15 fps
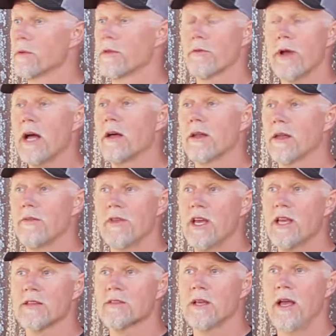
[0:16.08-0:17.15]
but the reality of it
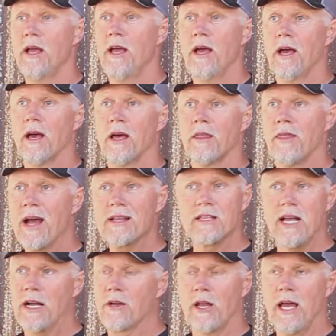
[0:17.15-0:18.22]
is that's
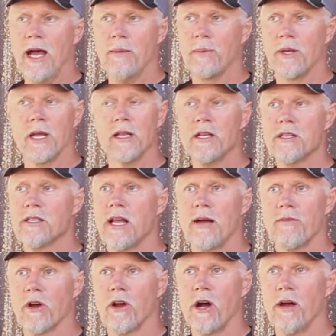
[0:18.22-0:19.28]
not going to happen, at least not
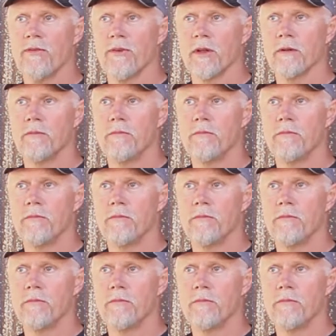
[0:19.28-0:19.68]
very often.